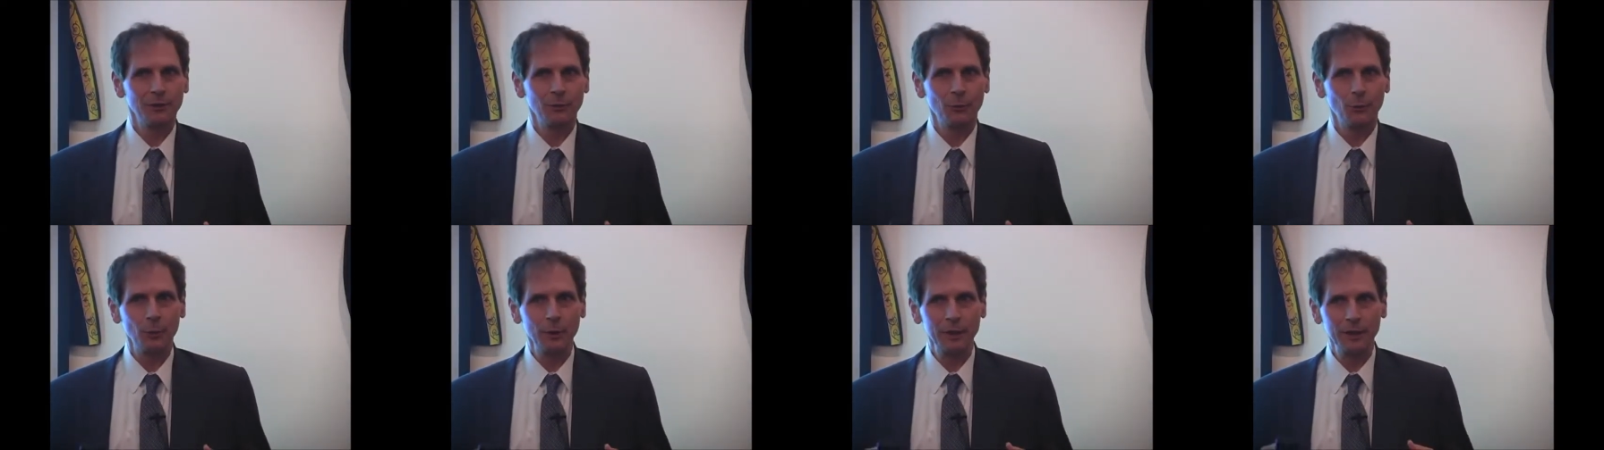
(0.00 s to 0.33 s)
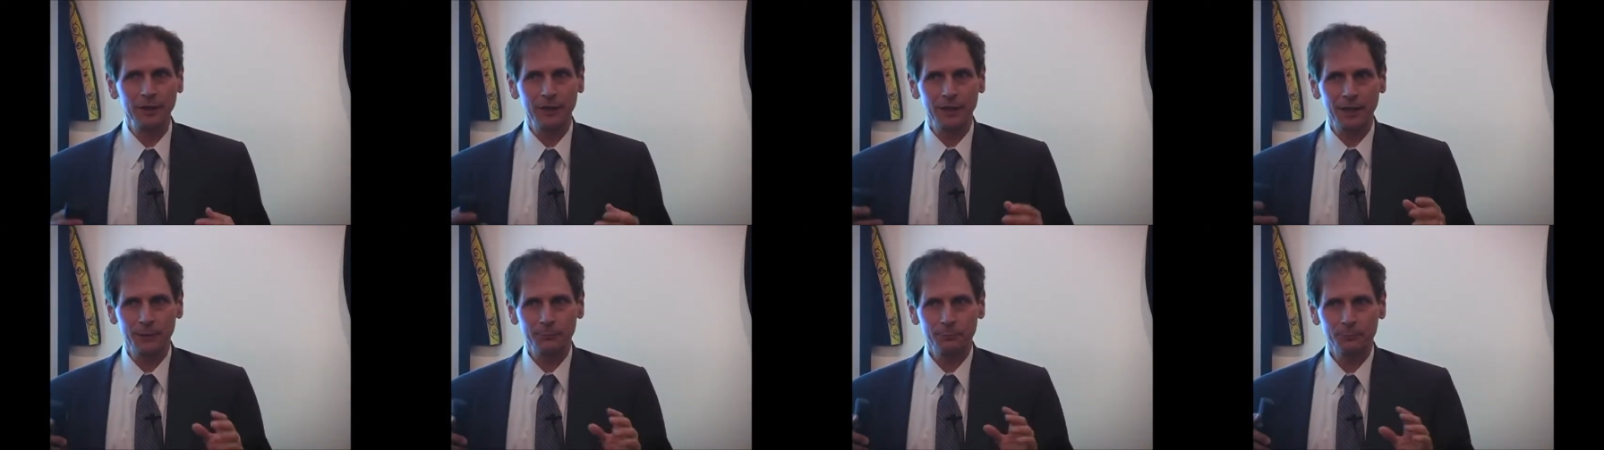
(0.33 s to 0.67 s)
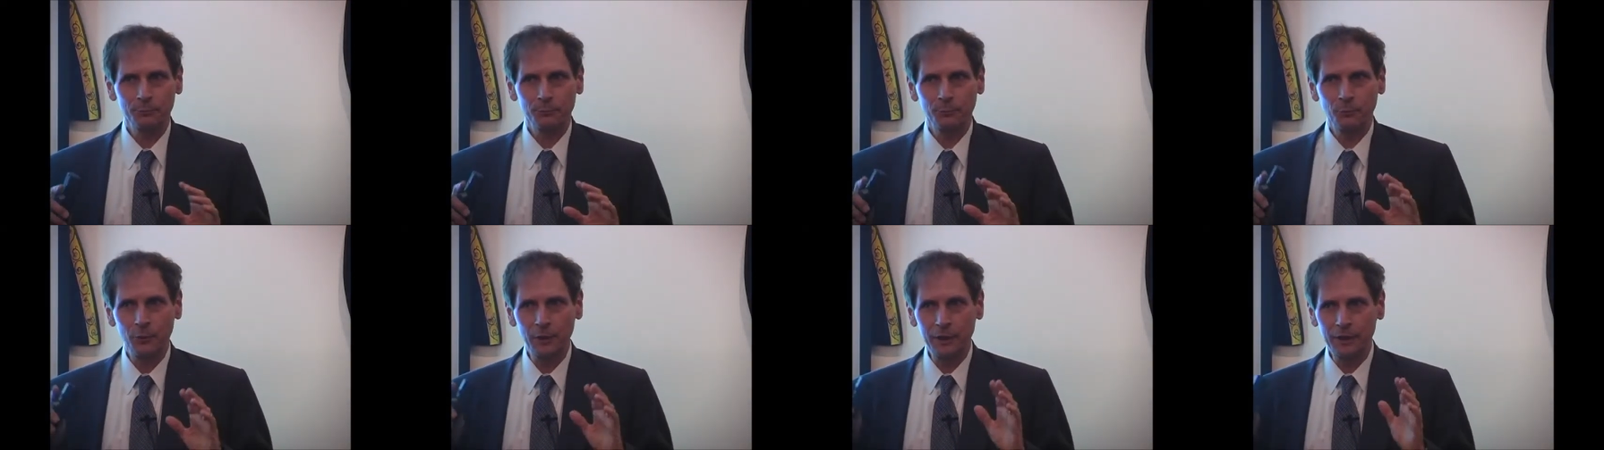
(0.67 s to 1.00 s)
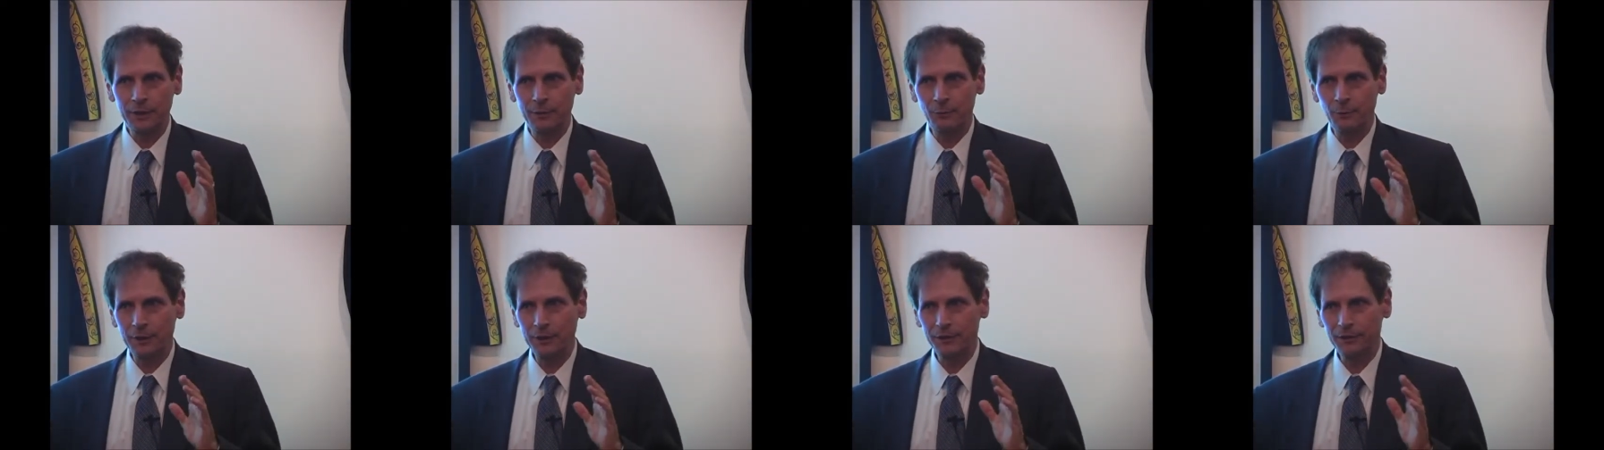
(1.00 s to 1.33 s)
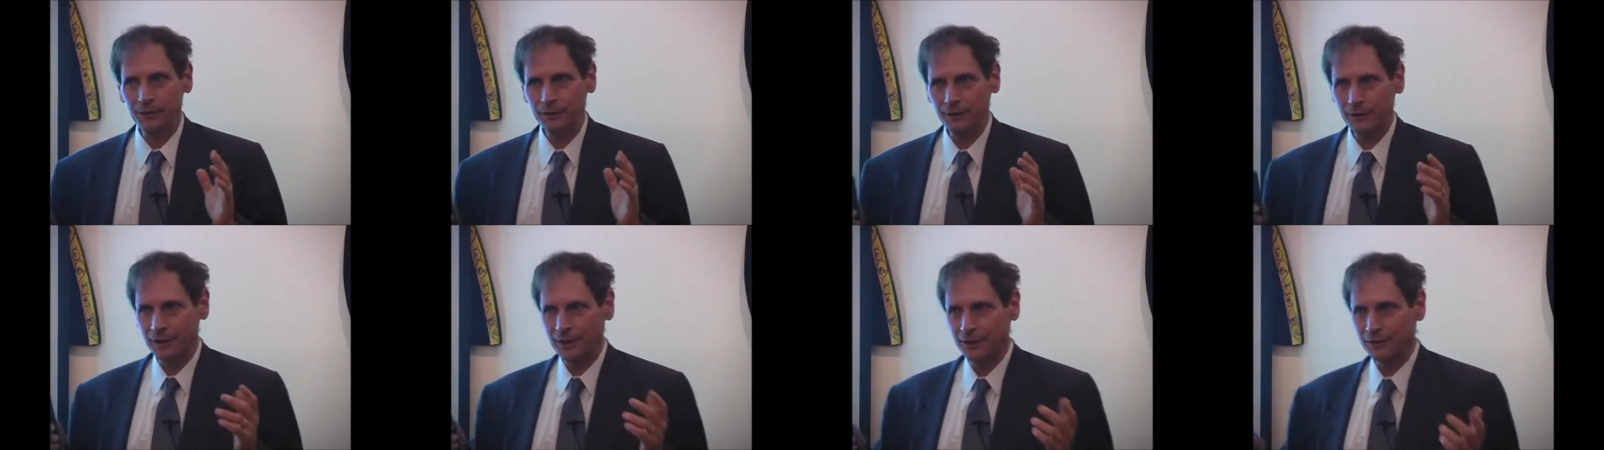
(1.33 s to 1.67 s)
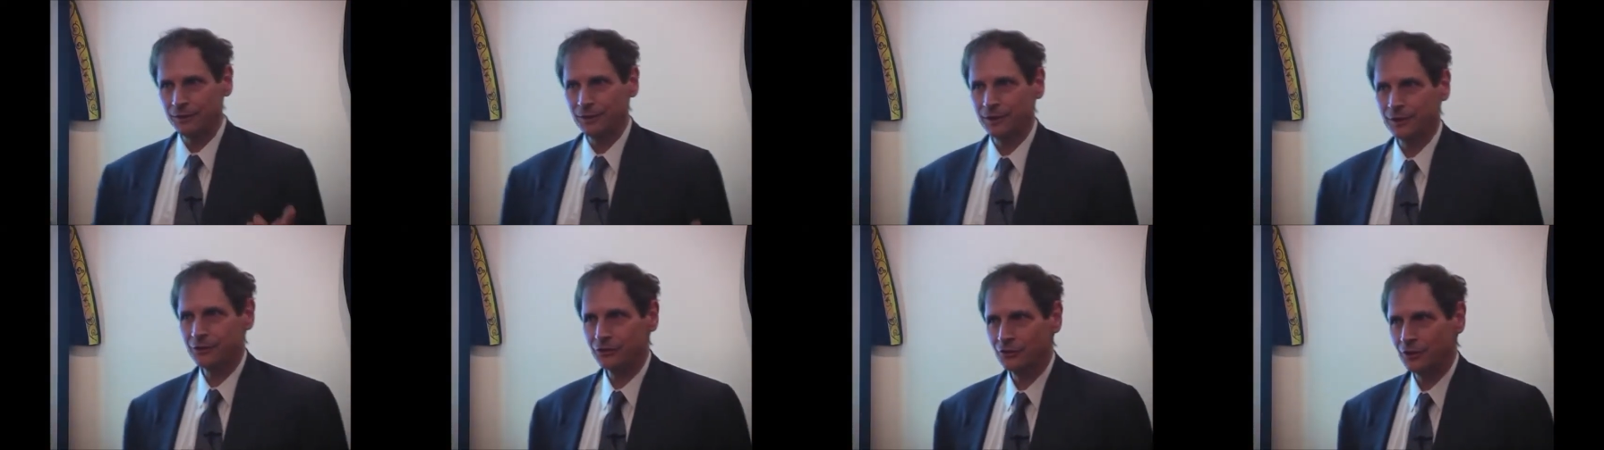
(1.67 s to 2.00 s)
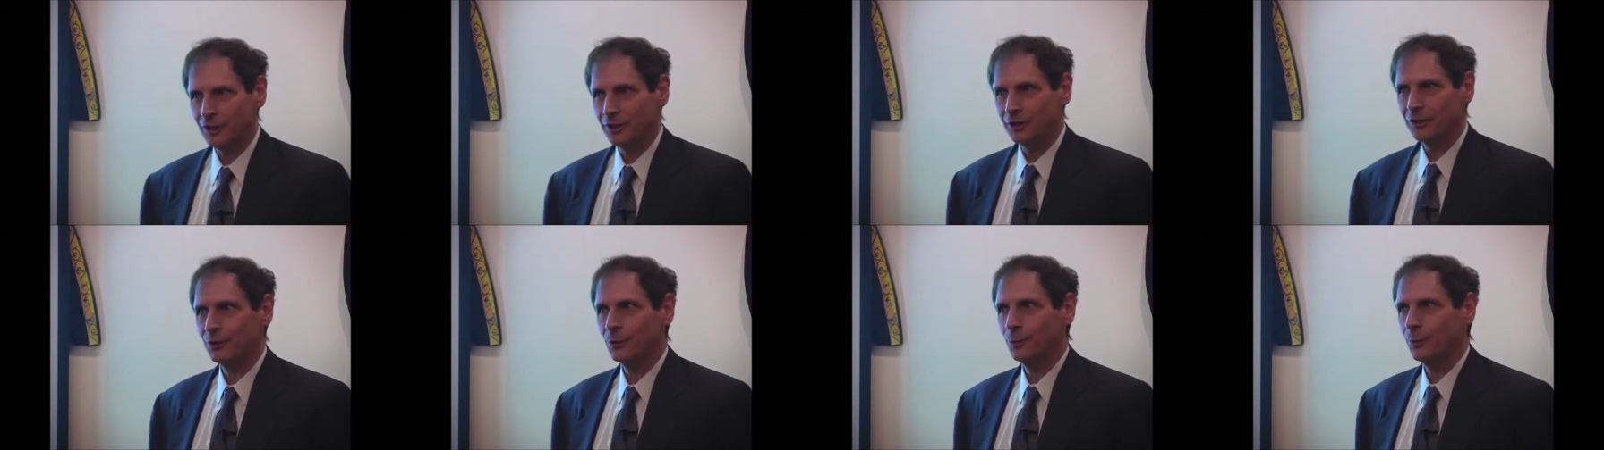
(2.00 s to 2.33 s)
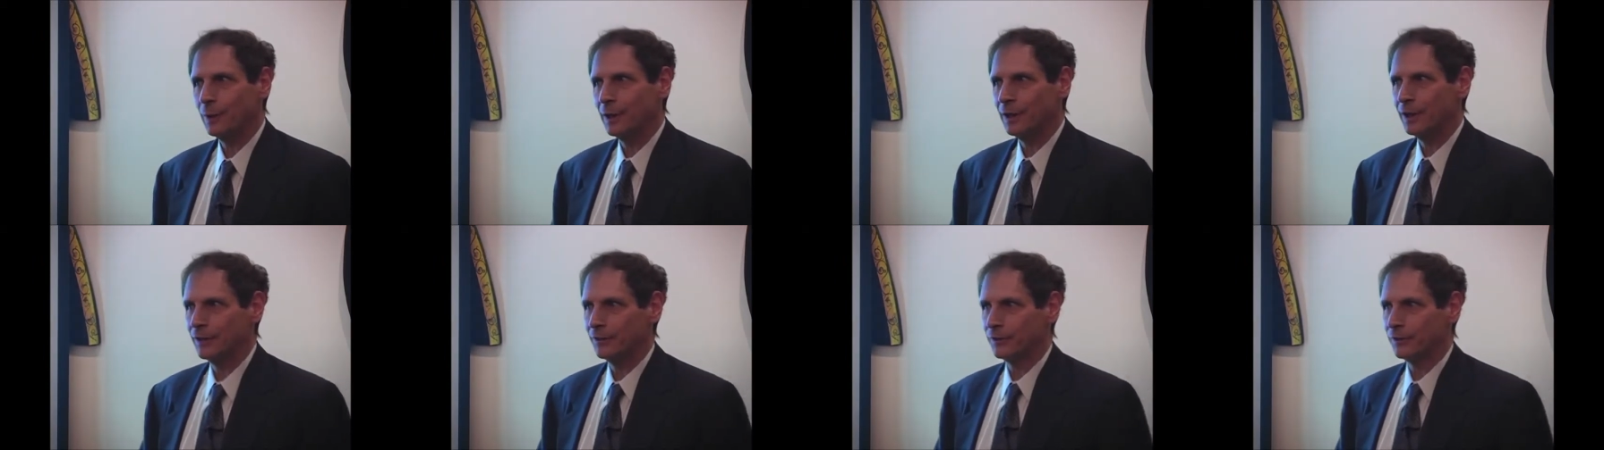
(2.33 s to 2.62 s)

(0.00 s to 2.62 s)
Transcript: We get, we, we th get things get in the way,